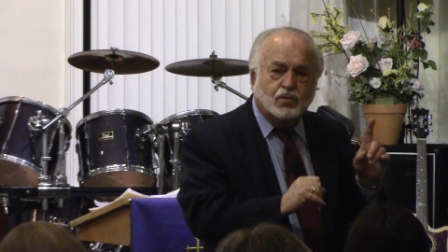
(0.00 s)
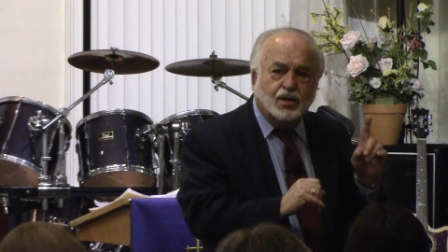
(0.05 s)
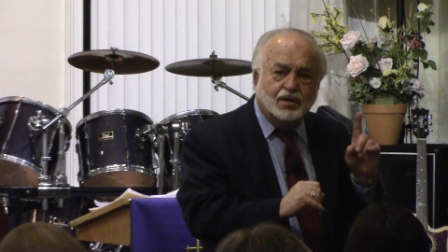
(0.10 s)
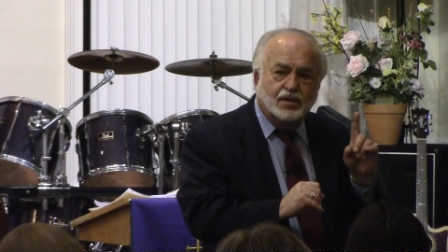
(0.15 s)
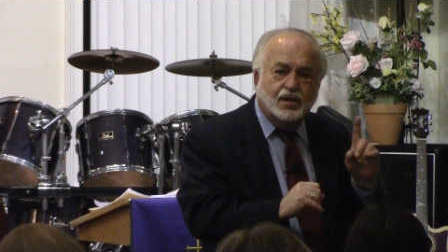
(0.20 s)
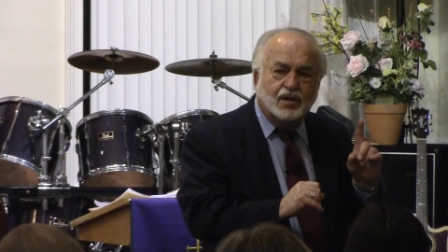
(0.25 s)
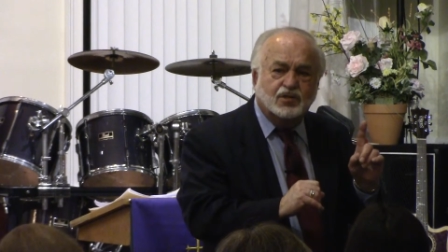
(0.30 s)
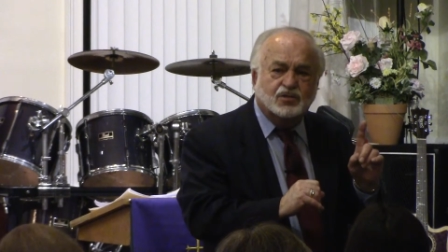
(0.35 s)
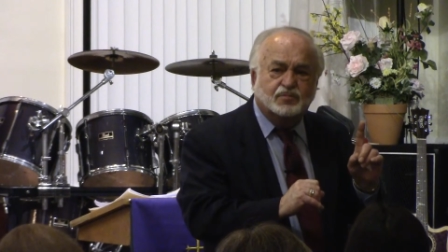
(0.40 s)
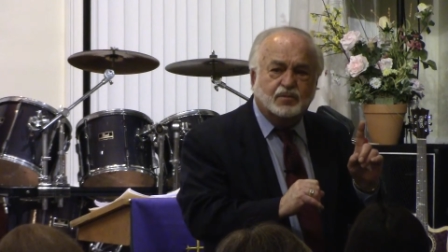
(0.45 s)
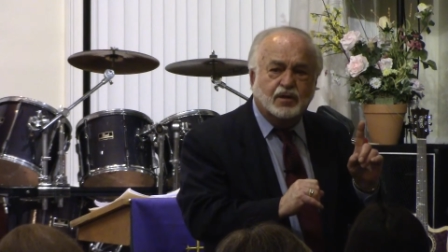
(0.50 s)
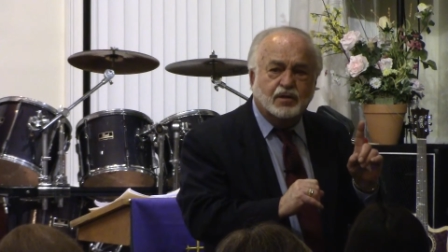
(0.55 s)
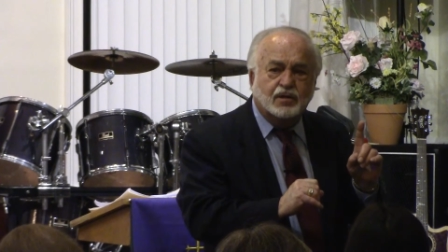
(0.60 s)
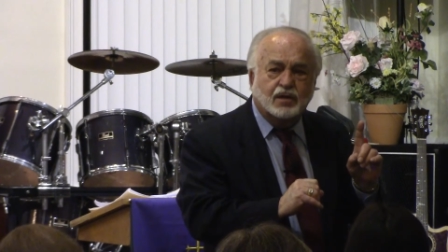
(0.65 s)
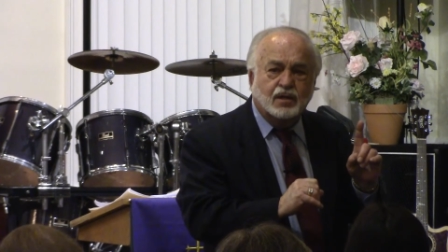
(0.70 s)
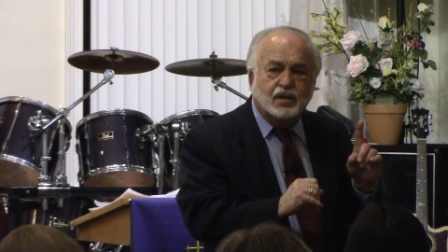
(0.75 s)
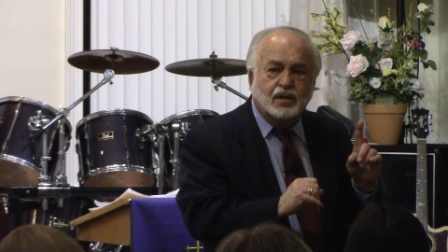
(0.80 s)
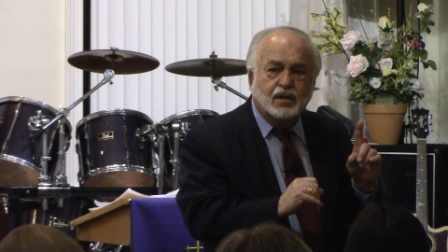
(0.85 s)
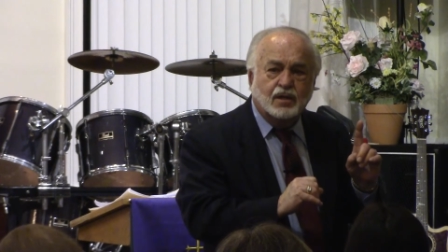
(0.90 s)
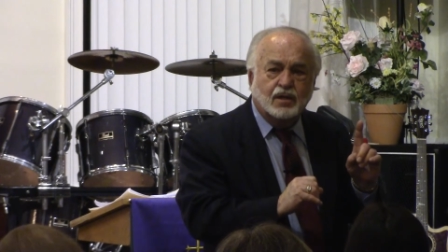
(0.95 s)
one husband.
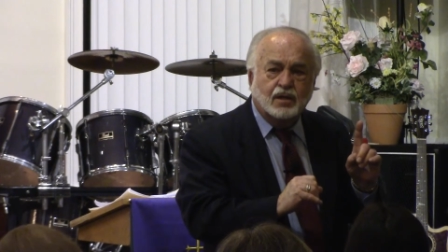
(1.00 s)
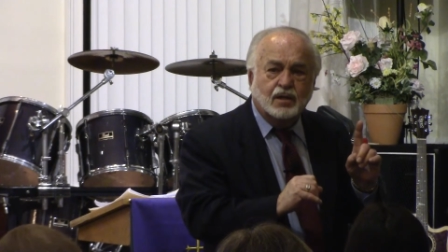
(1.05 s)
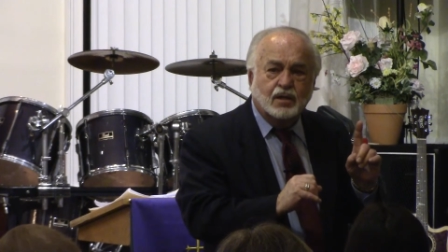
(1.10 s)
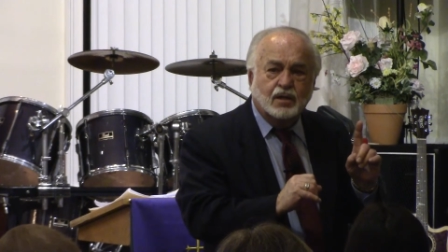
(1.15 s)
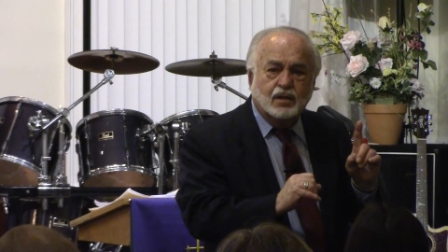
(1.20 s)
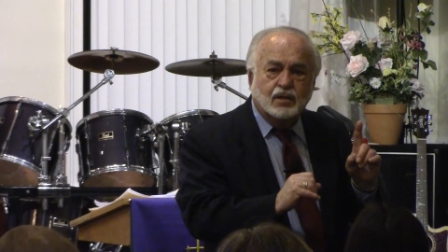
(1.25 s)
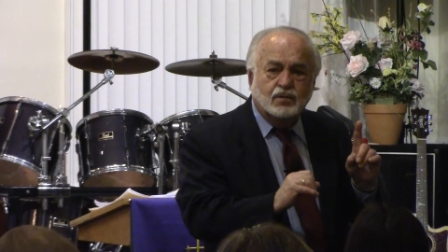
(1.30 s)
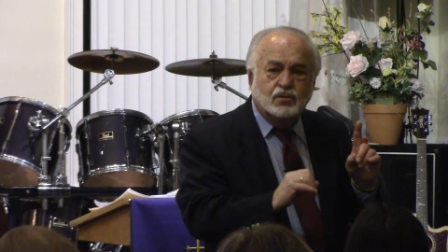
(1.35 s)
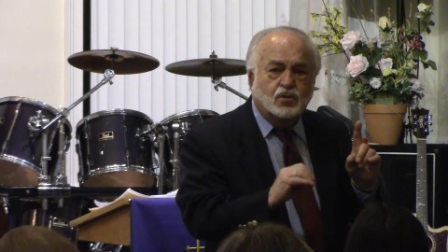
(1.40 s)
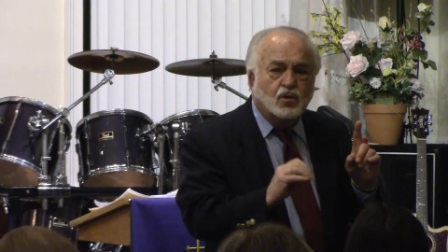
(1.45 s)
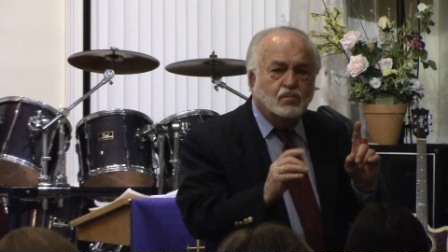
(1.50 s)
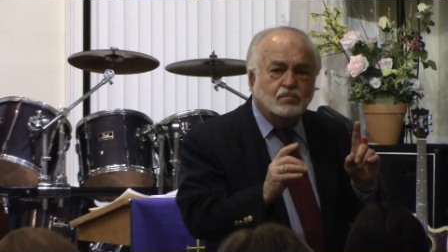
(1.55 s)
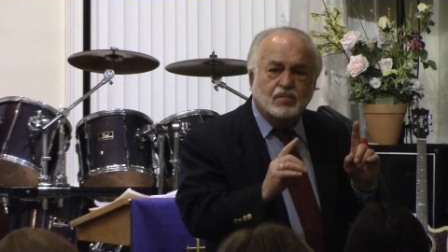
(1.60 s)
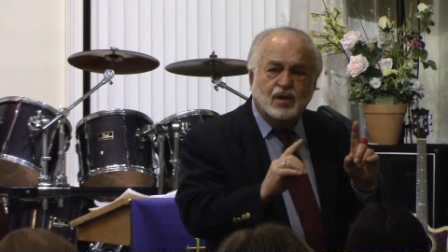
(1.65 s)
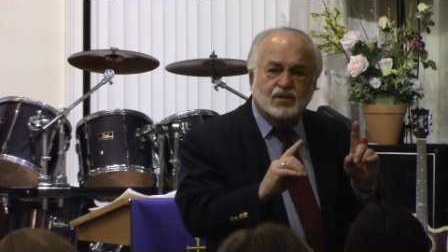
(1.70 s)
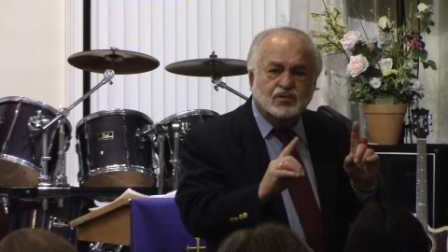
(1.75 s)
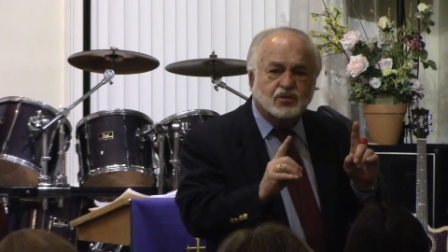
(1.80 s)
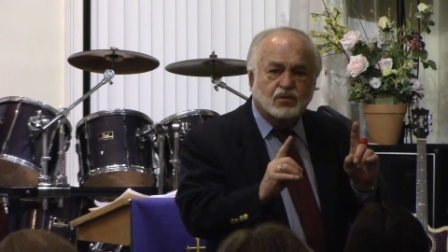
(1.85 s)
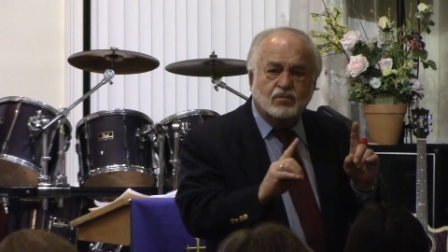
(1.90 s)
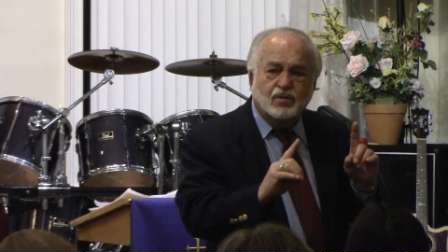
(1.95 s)
Don't
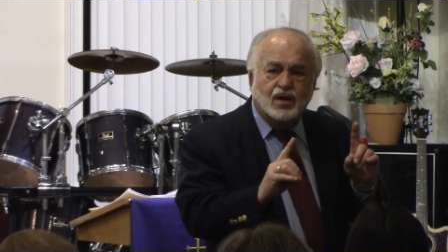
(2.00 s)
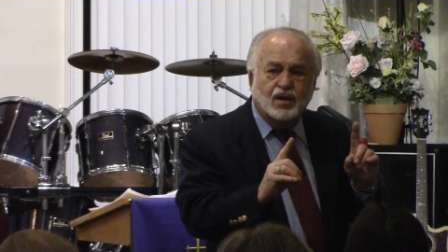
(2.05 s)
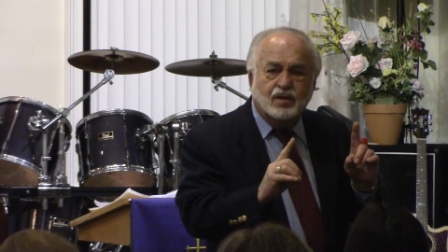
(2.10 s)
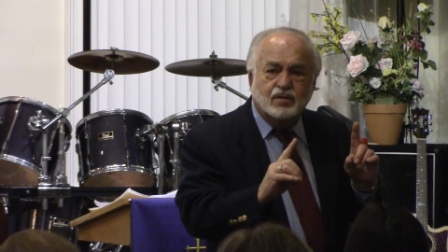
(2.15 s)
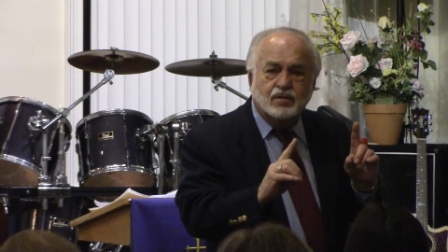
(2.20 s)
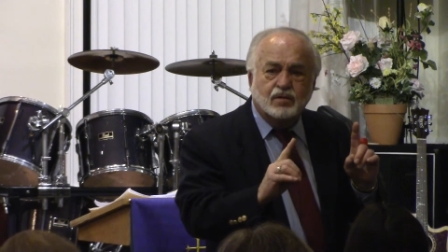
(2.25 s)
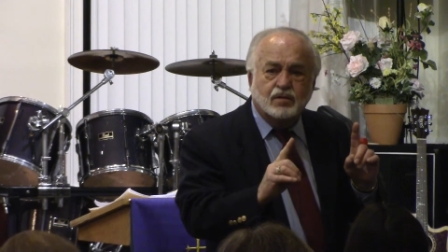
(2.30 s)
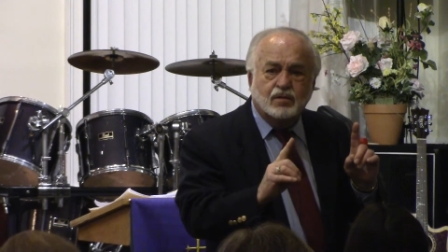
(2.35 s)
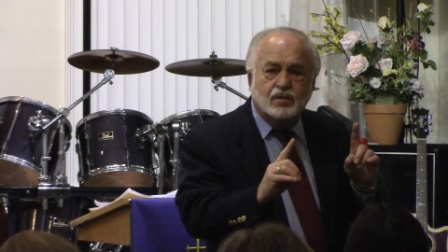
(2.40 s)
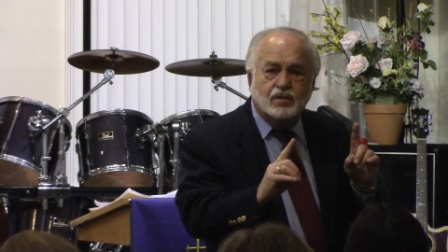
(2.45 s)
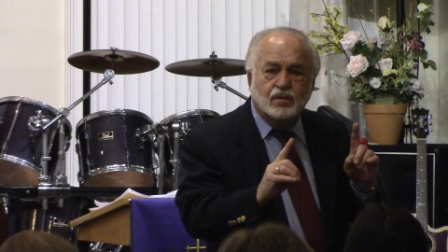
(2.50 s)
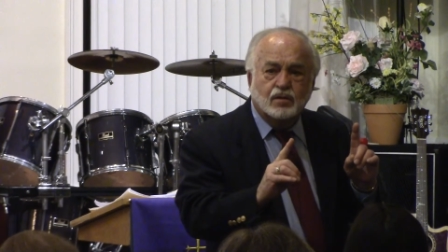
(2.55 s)
mess around.